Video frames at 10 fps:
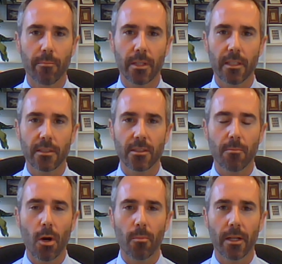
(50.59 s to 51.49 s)
But this is a
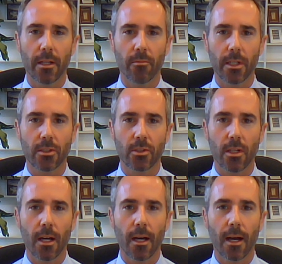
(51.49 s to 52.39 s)
moment in which,
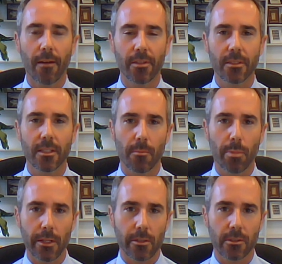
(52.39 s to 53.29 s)
uh, obviously, the
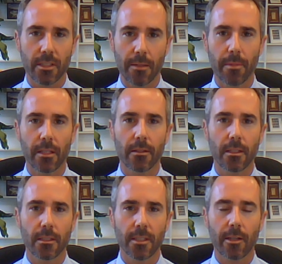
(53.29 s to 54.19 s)
political statement
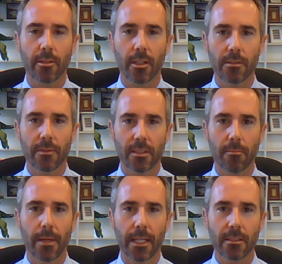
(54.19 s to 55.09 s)
that the Secretary's
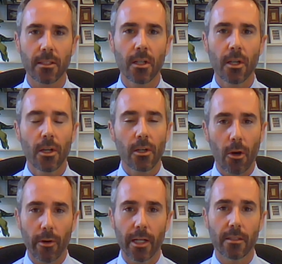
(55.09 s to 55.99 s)
visit makes,
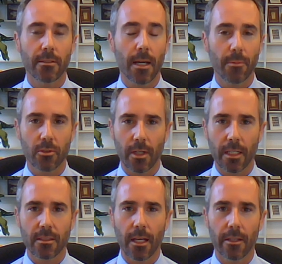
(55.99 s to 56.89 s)
going
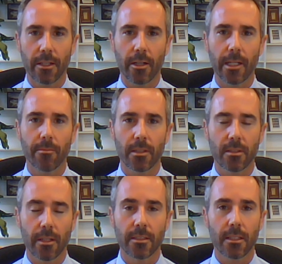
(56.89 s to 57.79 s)
demonstrating solidarity with
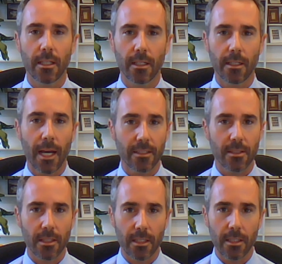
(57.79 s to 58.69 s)
Zelensky as
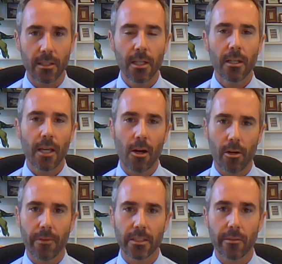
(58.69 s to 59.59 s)
the
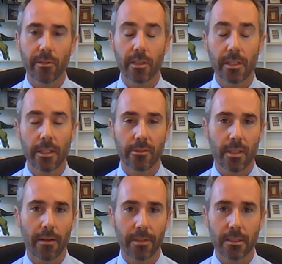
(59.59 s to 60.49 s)
counteroffensive continues, and
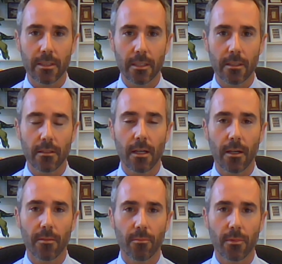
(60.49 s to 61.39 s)
obviously
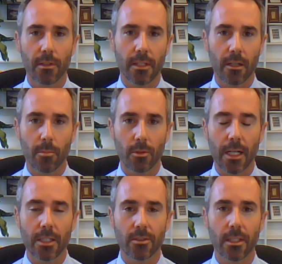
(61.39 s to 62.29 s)
um, the terrible
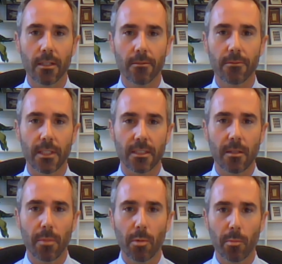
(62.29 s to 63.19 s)
tragedy of
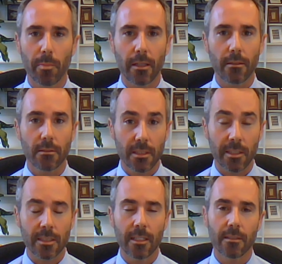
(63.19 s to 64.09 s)
sixteen people being
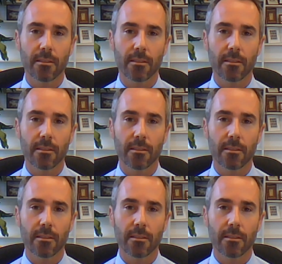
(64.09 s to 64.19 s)
sixteen